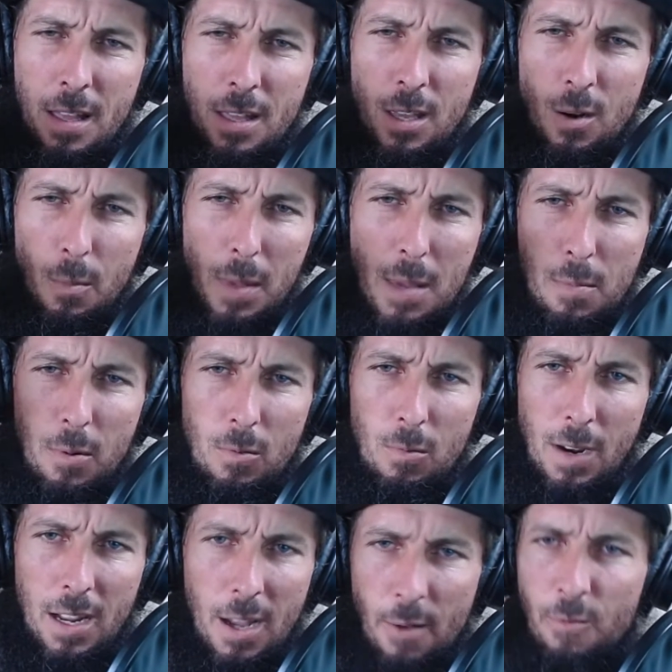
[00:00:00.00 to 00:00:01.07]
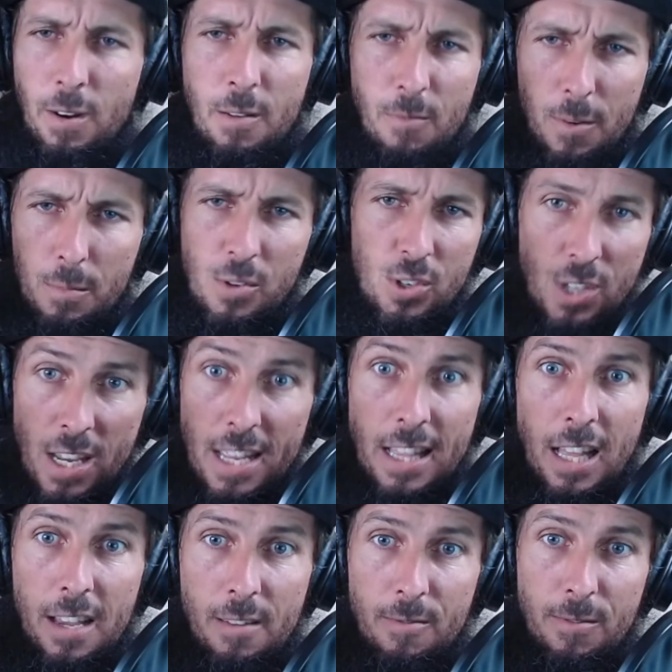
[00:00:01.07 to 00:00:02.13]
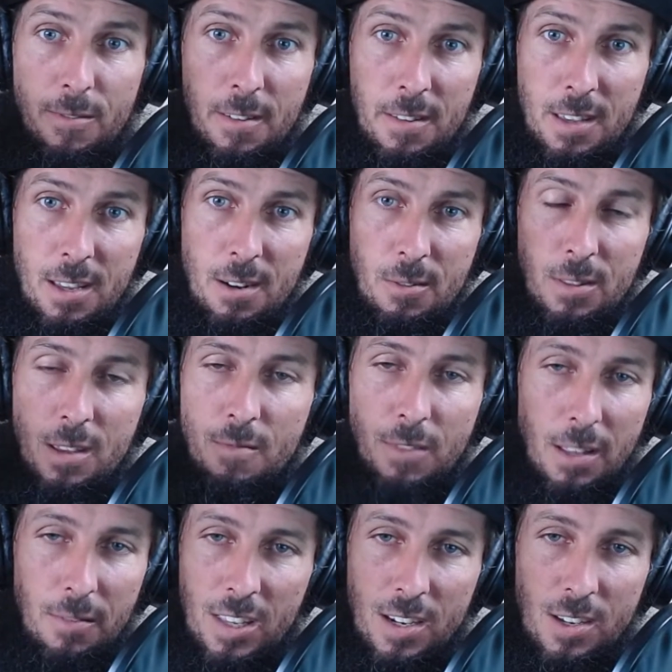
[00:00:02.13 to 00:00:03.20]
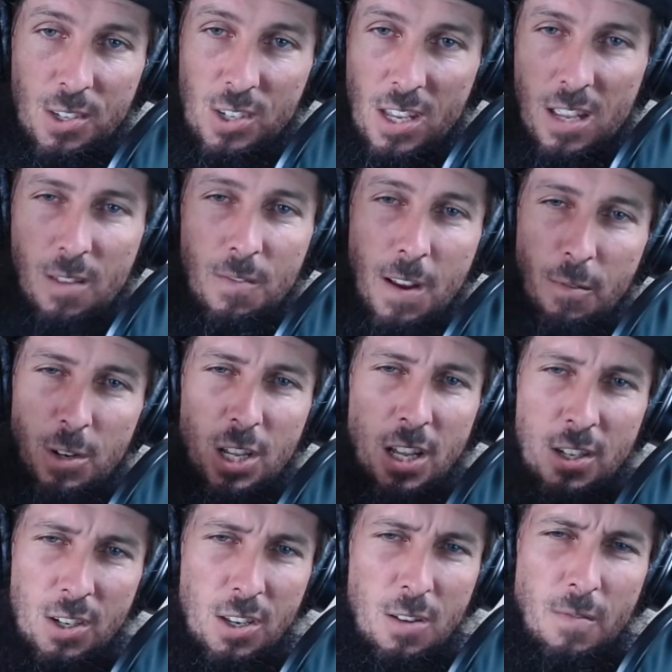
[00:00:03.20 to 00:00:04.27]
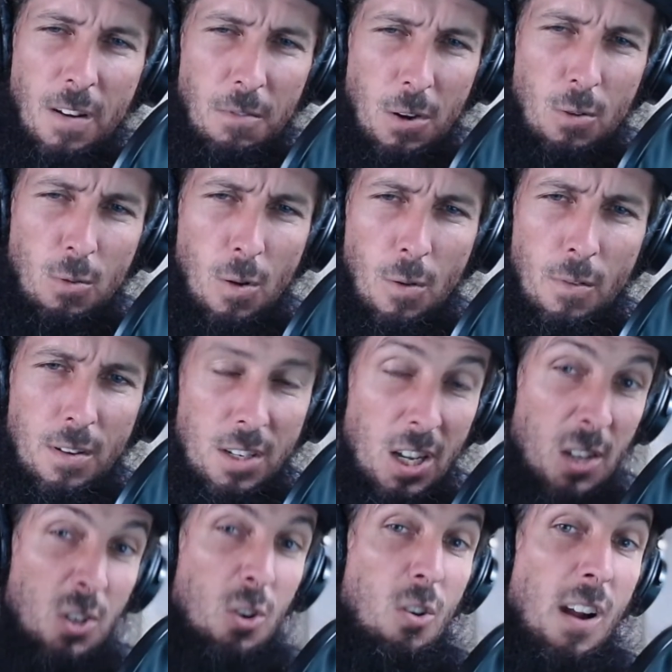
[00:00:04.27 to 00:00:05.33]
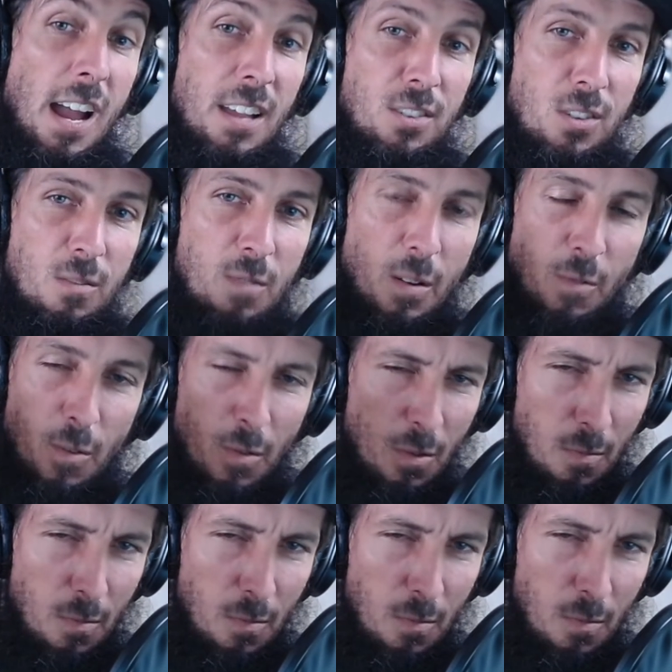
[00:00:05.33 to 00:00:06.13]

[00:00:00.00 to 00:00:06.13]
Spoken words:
people recovering from city life, and you've lived in a city, you've never touched grass, you've never,